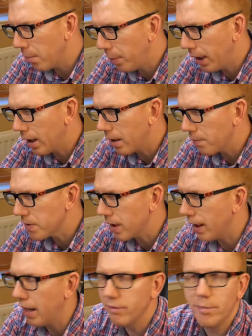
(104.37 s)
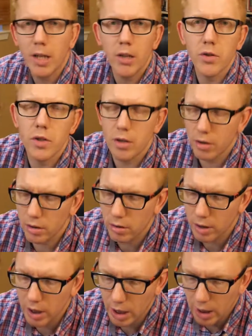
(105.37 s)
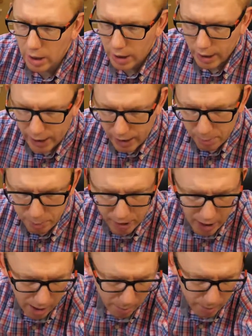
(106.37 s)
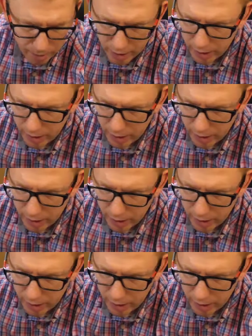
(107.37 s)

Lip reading: pickups I have managed to pick up.